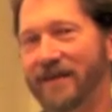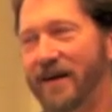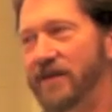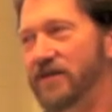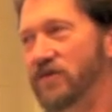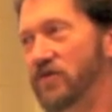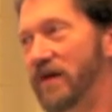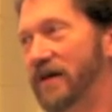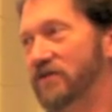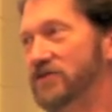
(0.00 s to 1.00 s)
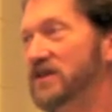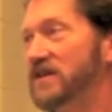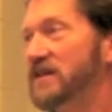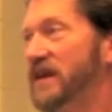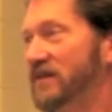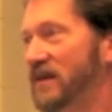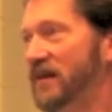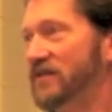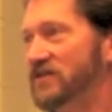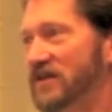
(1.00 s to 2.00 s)
a new energy
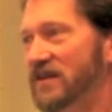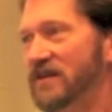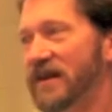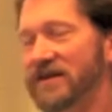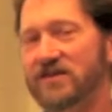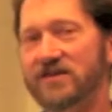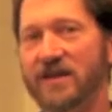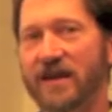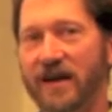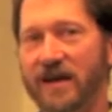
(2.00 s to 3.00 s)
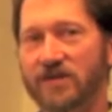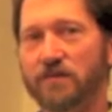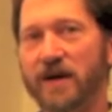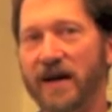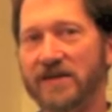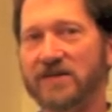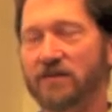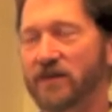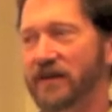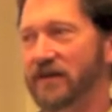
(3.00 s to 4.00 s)
technology that I see as
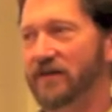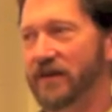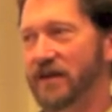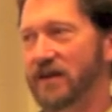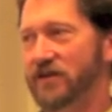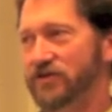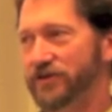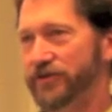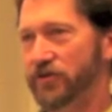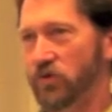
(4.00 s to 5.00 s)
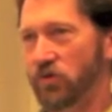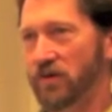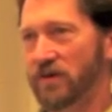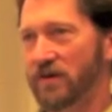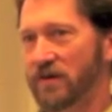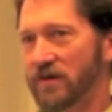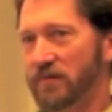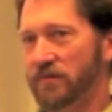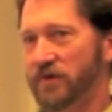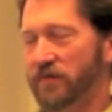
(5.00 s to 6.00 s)
possibly leading to
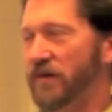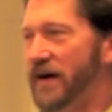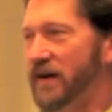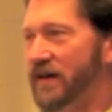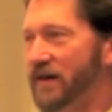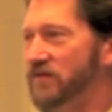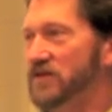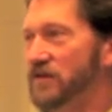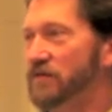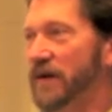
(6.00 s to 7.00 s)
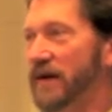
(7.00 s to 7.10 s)
providing energy for